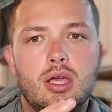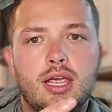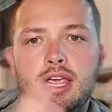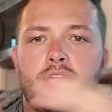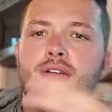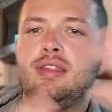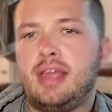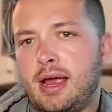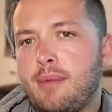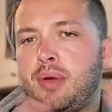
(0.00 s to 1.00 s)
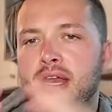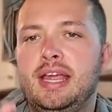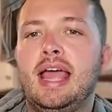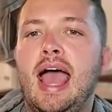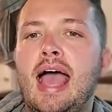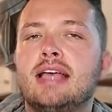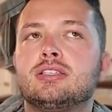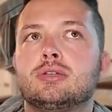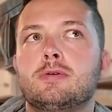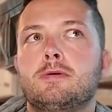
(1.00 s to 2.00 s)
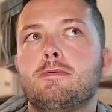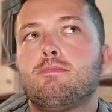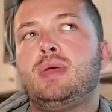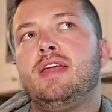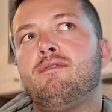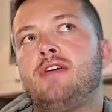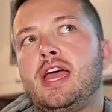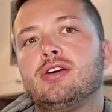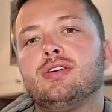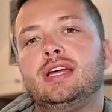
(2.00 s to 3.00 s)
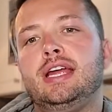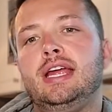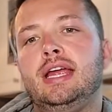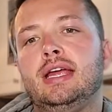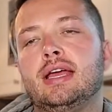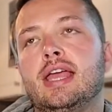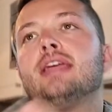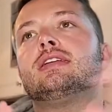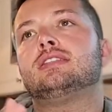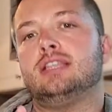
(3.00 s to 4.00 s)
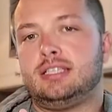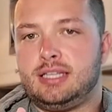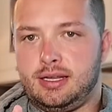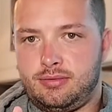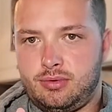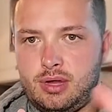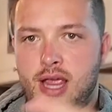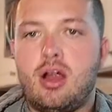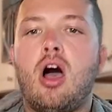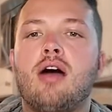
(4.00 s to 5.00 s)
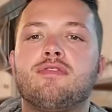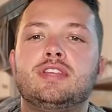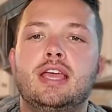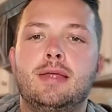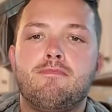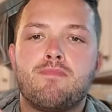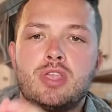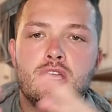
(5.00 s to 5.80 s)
here and there, but he has been very inconsistent and often